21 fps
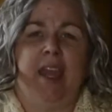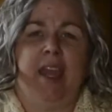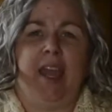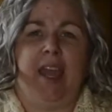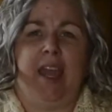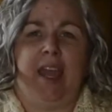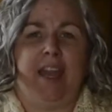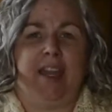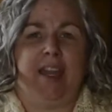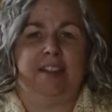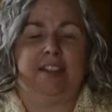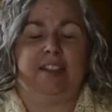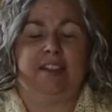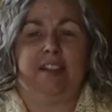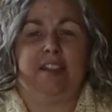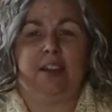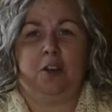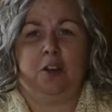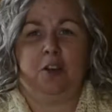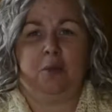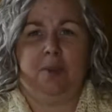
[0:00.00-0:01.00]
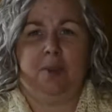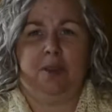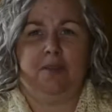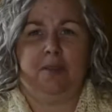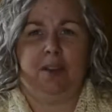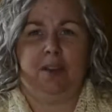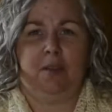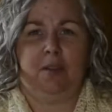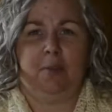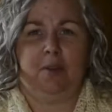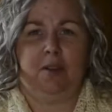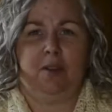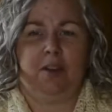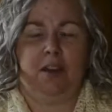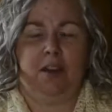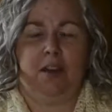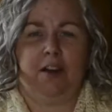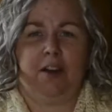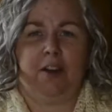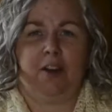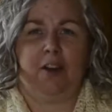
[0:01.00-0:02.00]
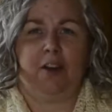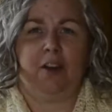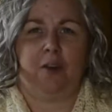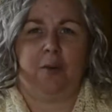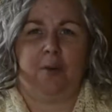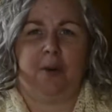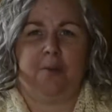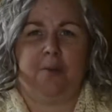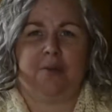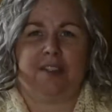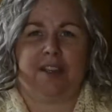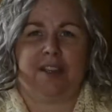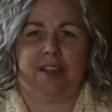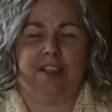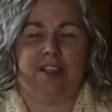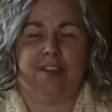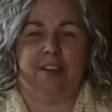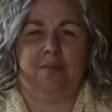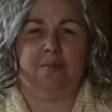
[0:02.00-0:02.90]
And then it'll be available on our website